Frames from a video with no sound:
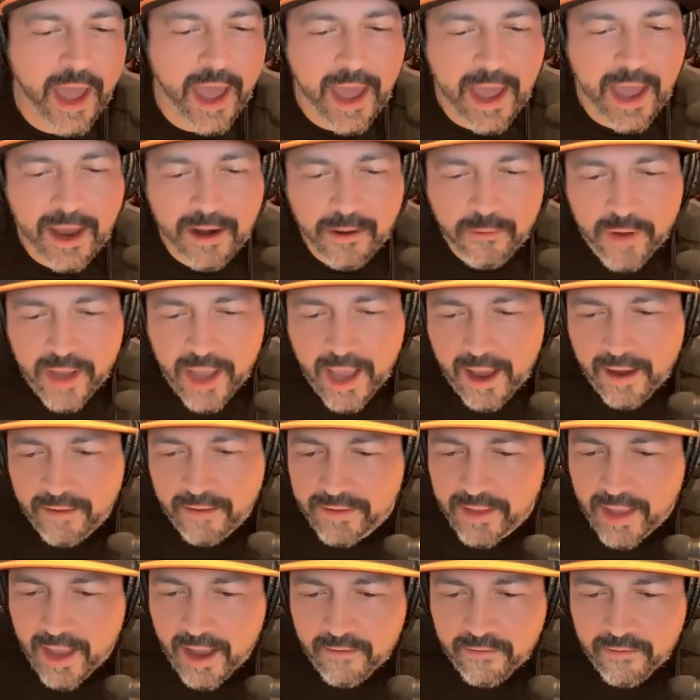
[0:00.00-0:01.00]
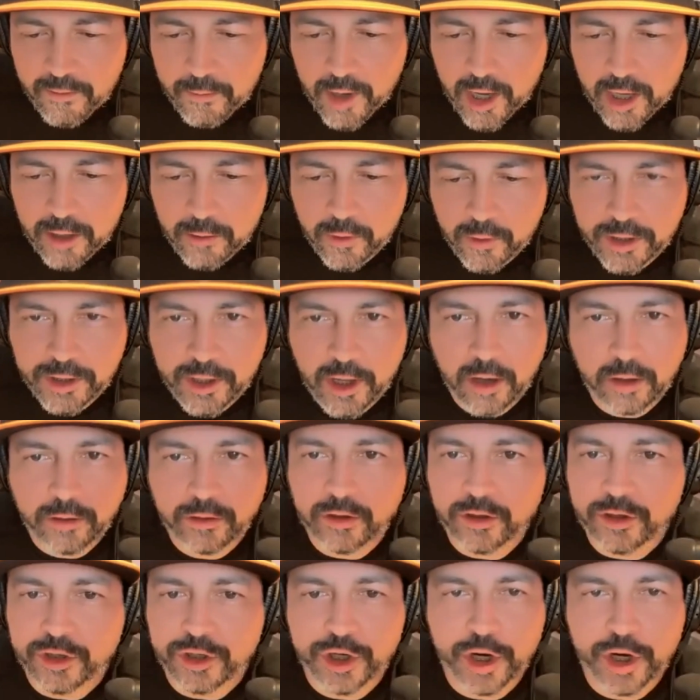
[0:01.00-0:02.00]
and we have to have him on with
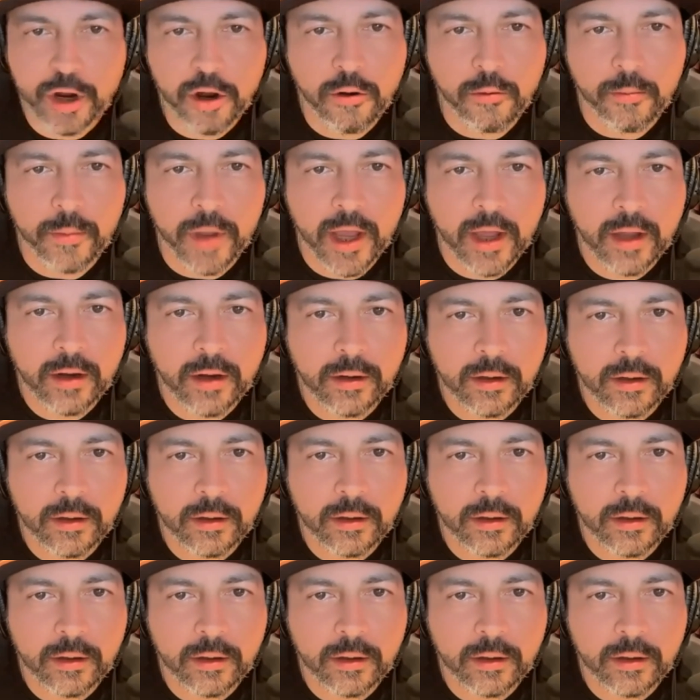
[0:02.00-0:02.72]
Dr. Joe, man.